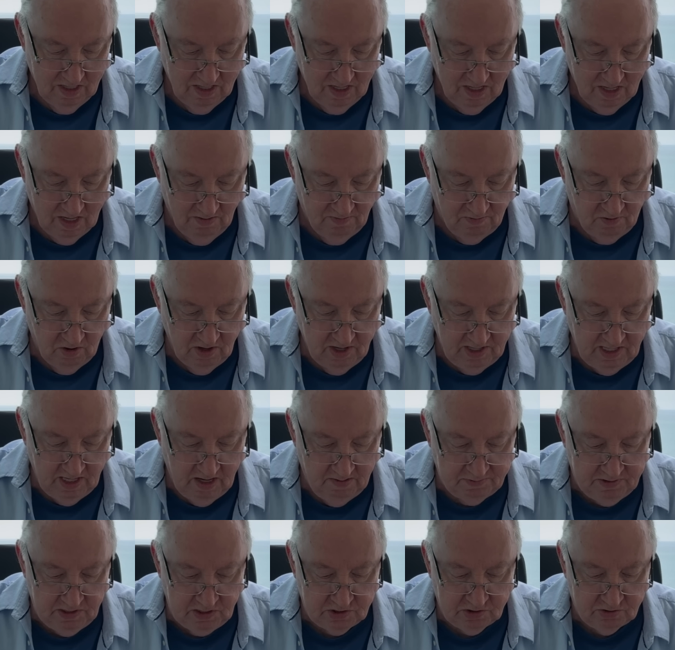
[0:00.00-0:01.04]
Avoid
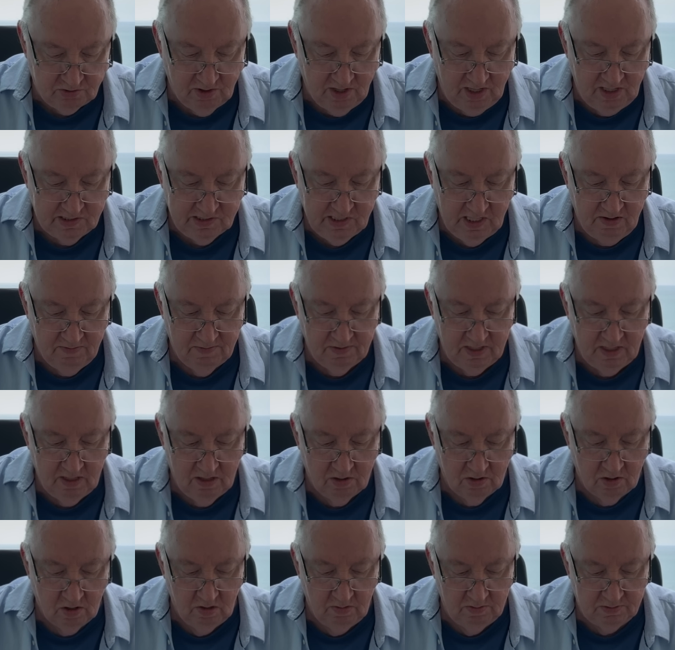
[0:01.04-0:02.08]
empty streets, even in
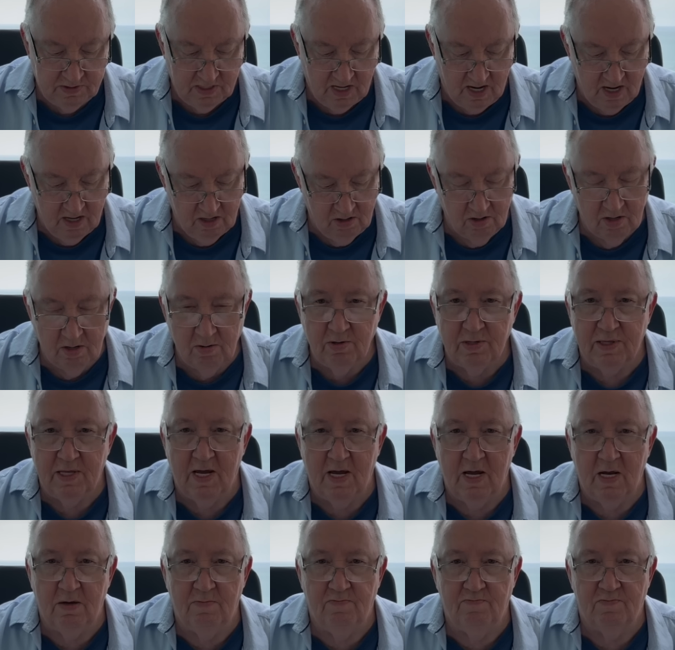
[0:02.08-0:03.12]
groups. I agree with
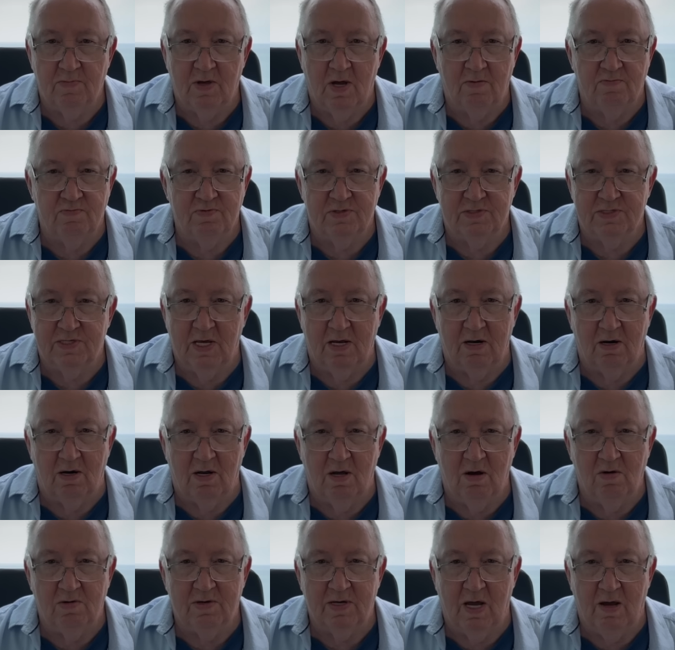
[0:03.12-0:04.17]
that. I've said a
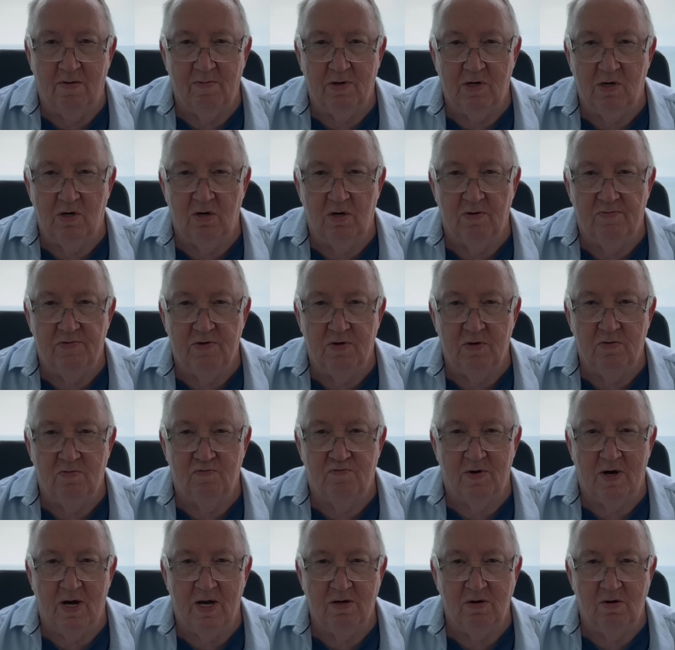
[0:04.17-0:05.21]
long time ago, if you
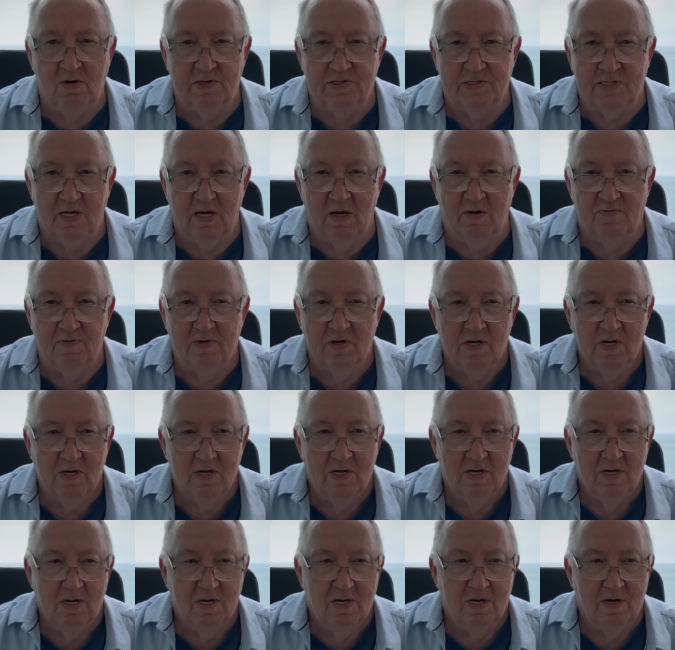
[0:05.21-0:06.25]
find yourself
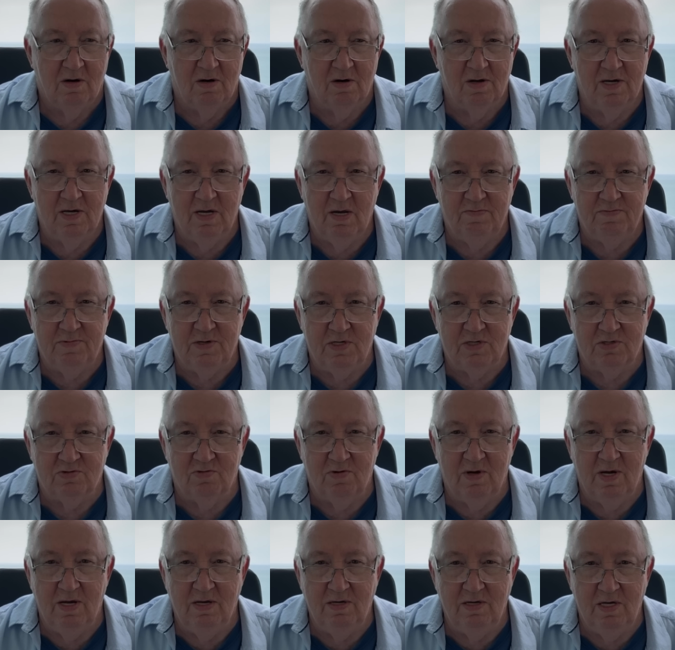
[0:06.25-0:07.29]
on an empty
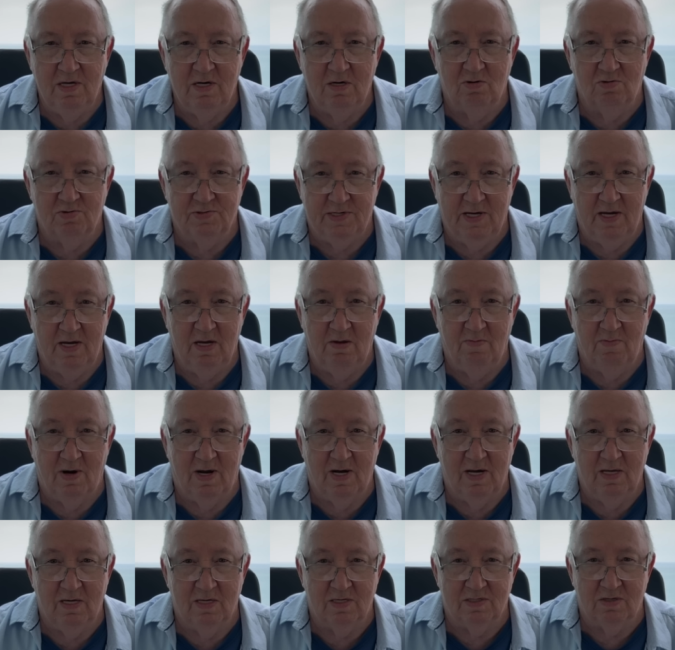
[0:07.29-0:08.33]
street and you don't see
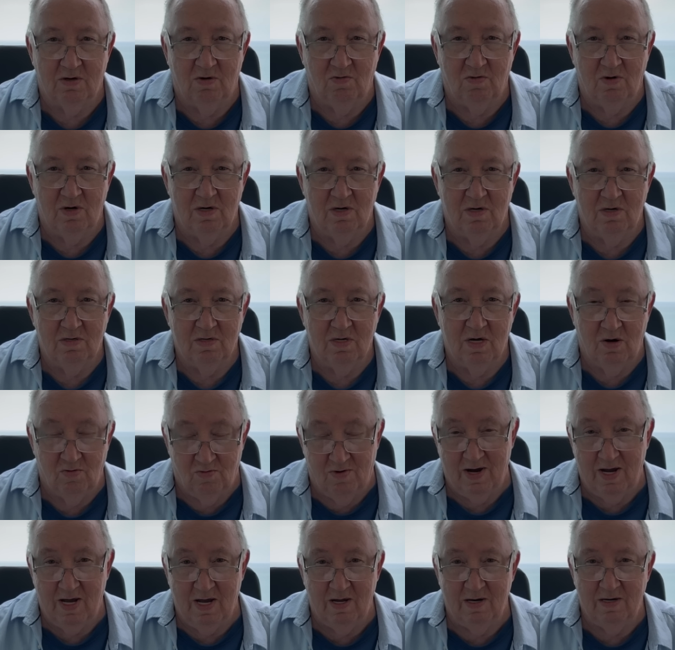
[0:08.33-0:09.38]
anybody else
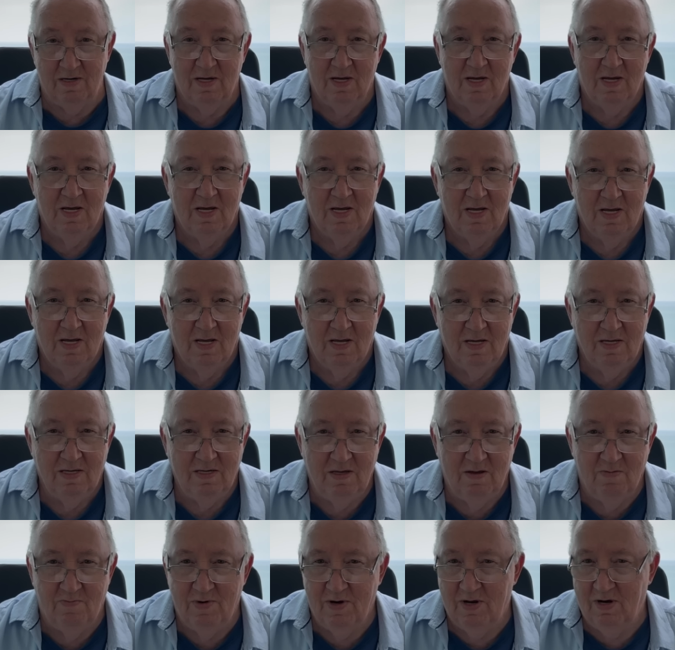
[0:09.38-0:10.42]
around,
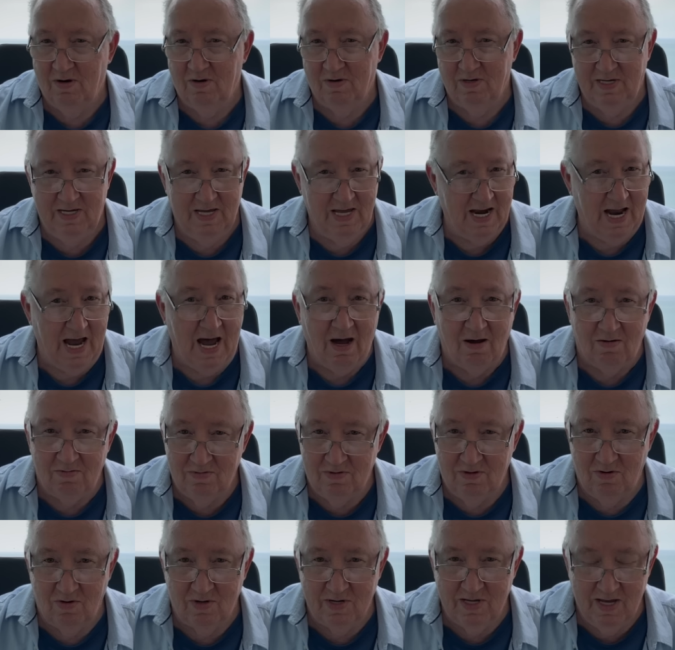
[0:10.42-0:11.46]
you better get out,
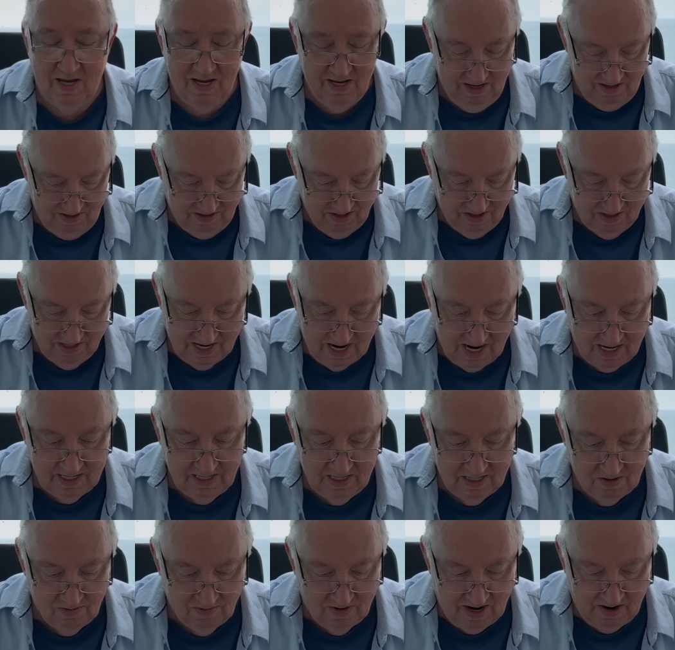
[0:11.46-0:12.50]
okay? You're not
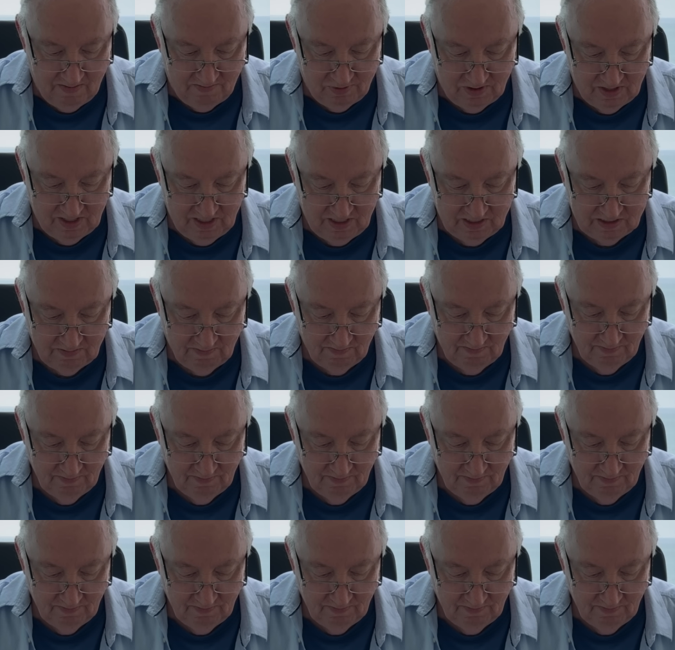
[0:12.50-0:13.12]
in the right place.